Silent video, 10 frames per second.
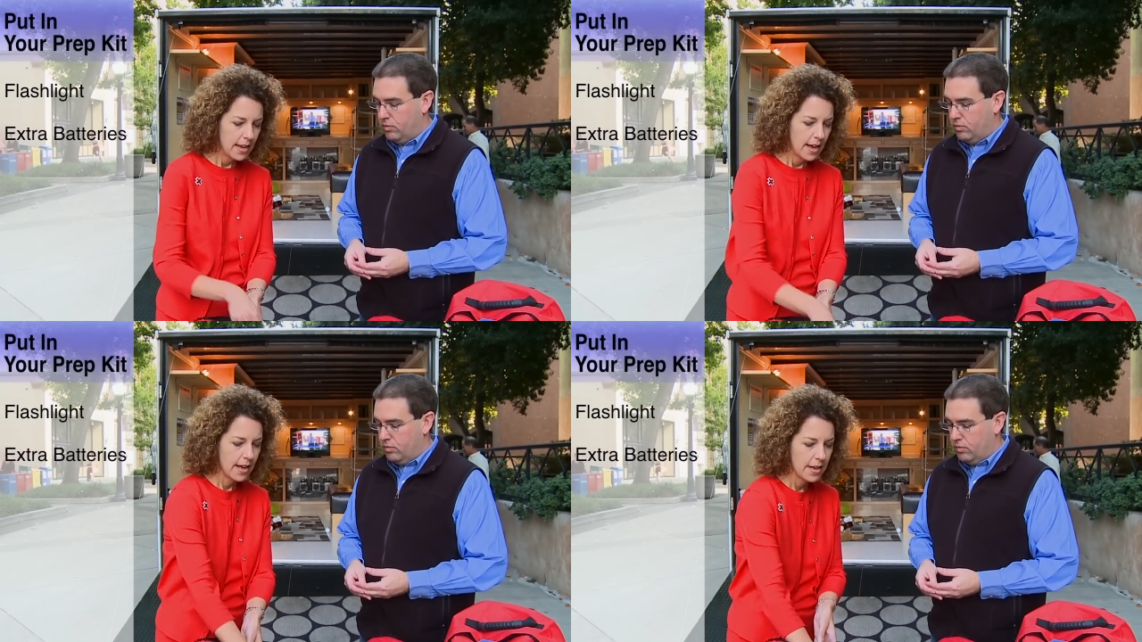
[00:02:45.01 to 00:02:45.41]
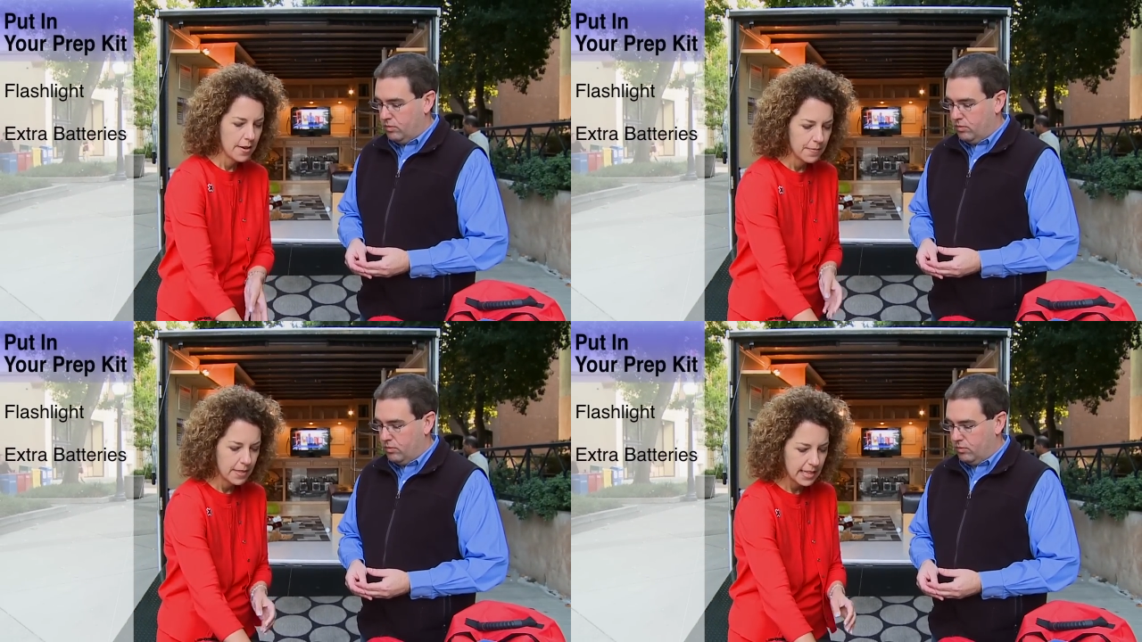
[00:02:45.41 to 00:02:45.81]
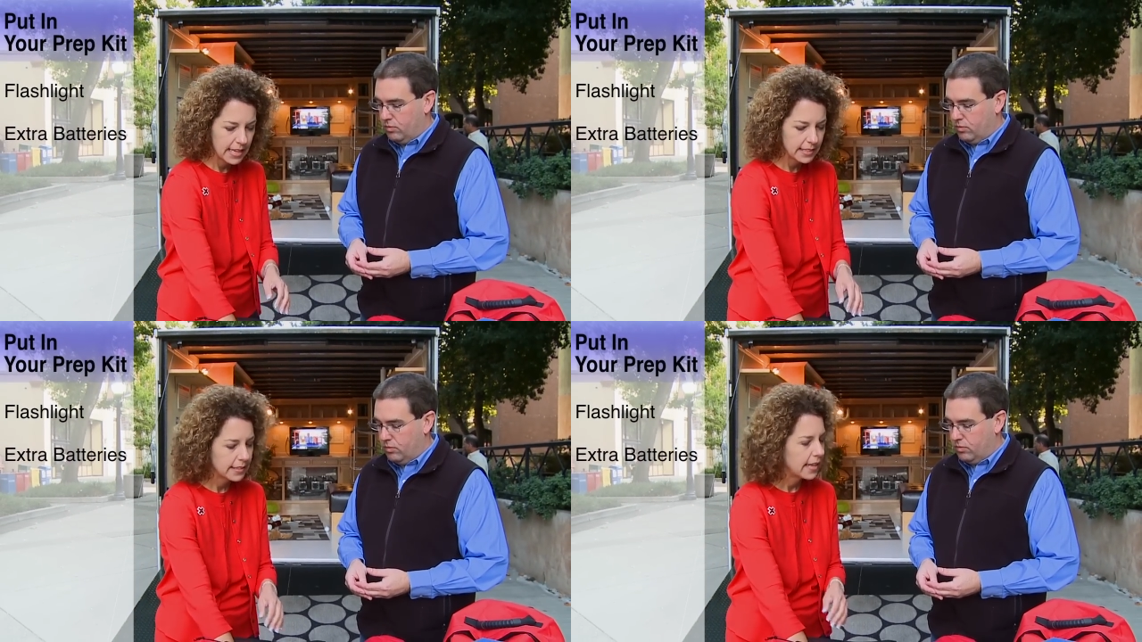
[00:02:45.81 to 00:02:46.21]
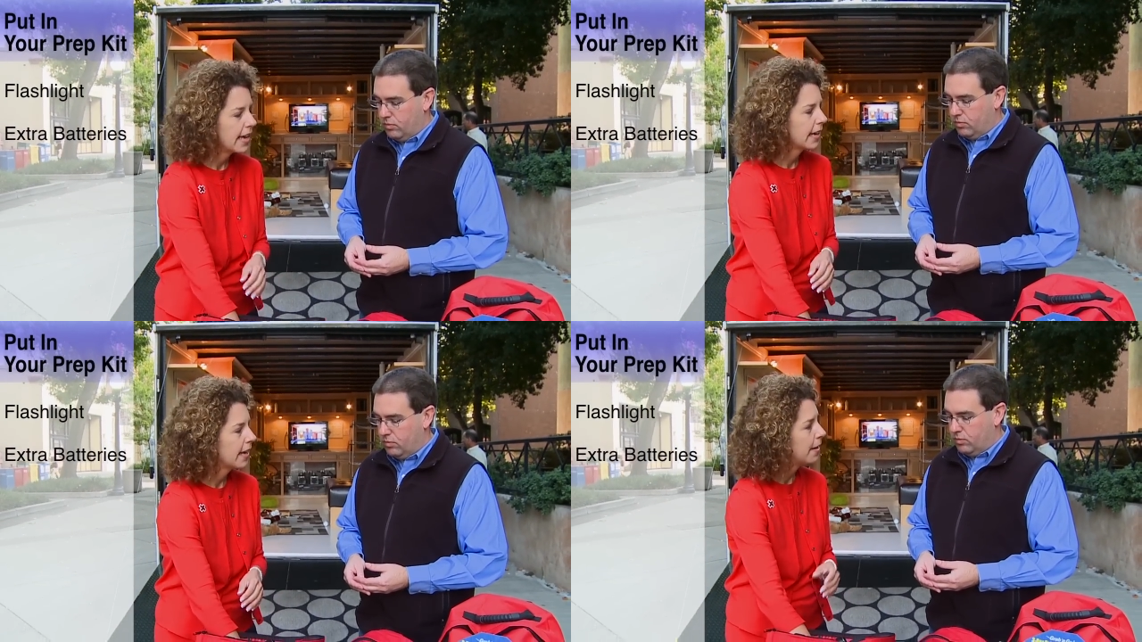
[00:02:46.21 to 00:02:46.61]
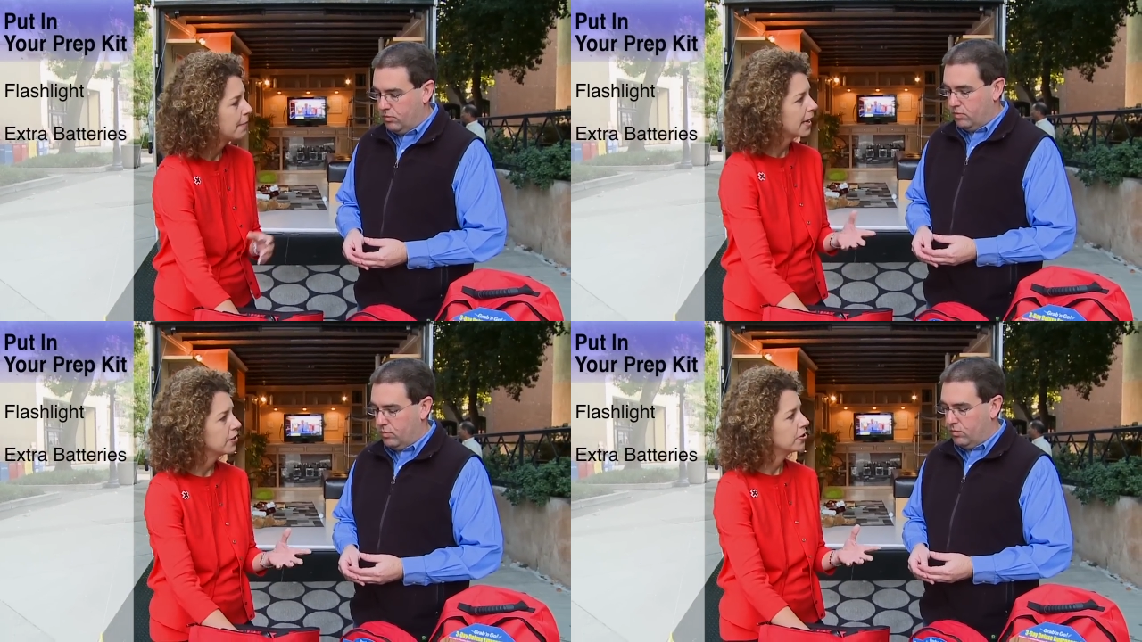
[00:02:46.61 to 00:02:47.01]
Speaker 1: Um, things like uh,
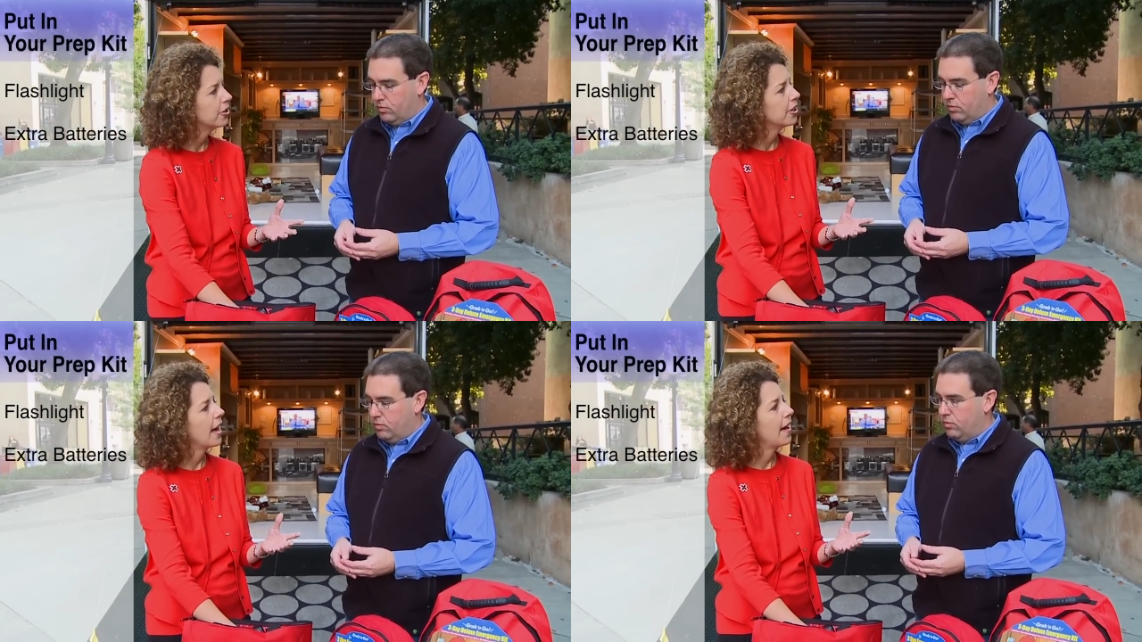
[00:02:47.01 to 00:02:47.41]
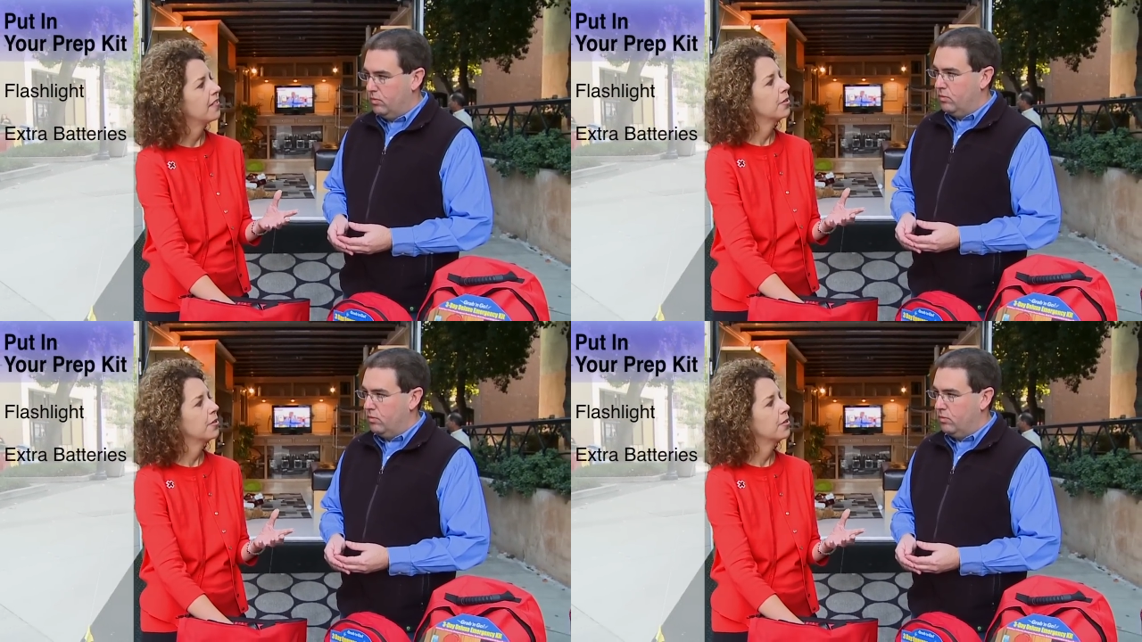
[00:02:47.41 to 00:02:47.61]
making sure you have a